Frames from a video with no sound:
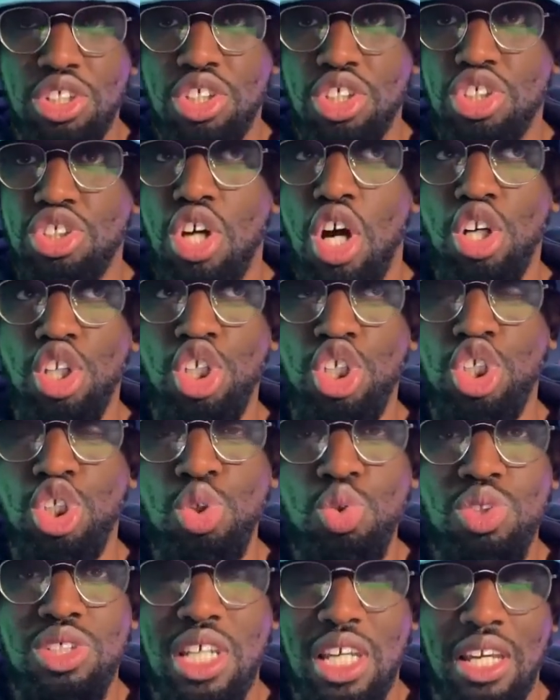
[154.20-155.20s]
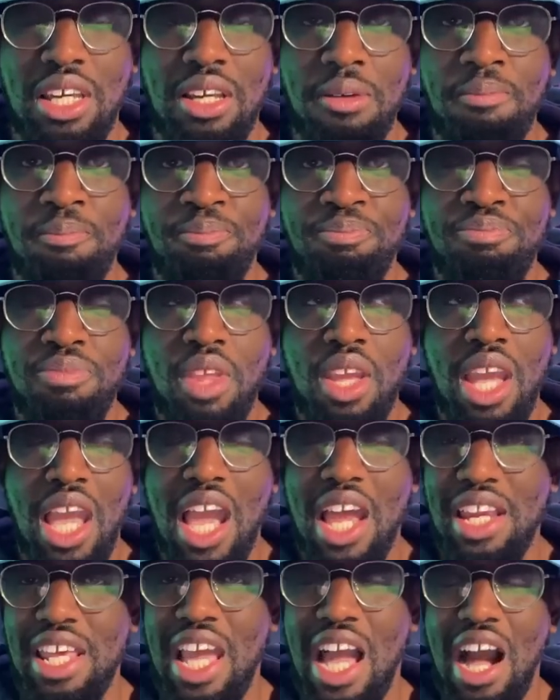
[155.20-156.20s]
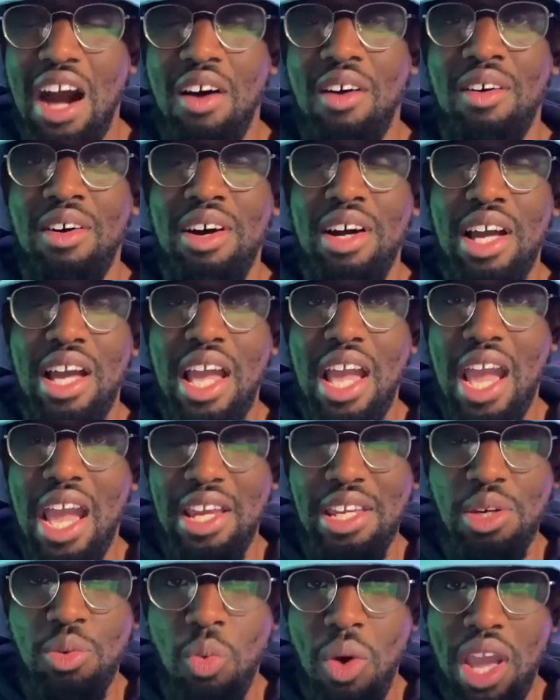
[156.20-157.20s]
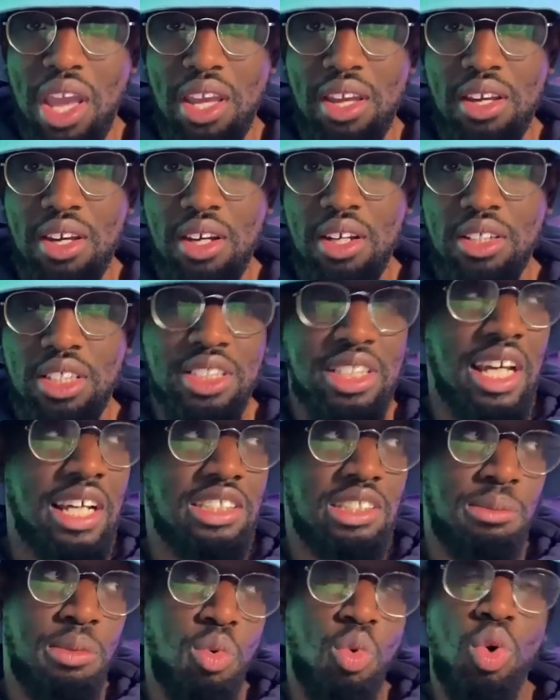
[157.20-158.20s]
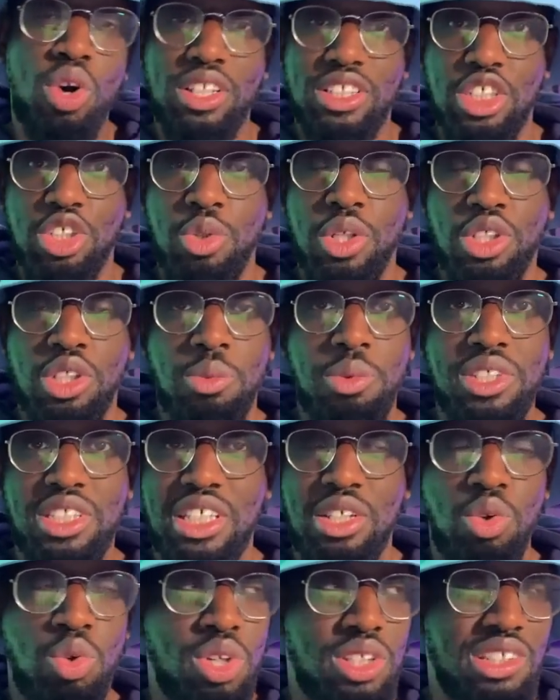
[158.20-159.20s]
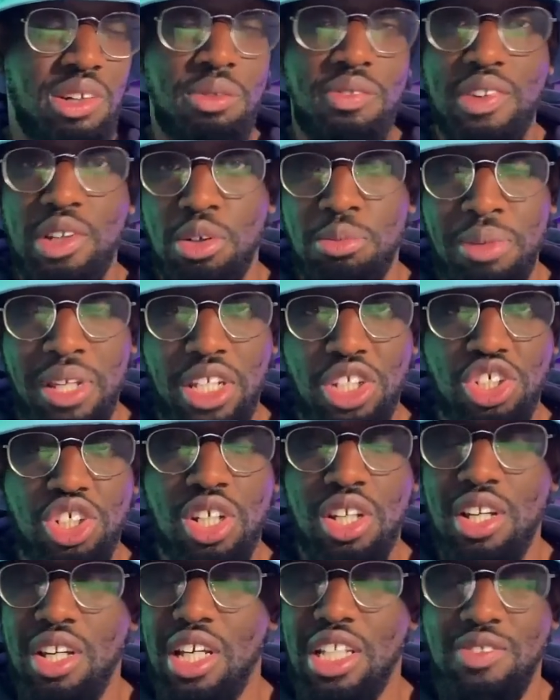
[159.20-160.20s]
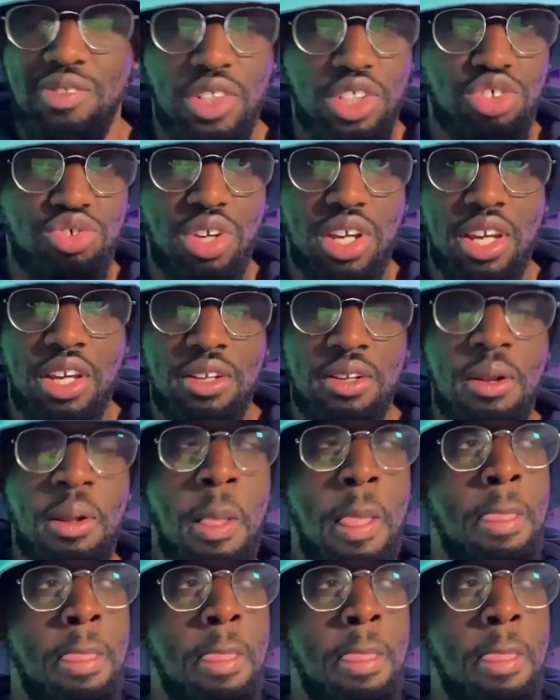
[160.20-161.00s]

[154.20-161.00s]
to start shooting anyhow, anyway. Just like Summer Walker situation that we see all the time with Little Meech. It's frustrating.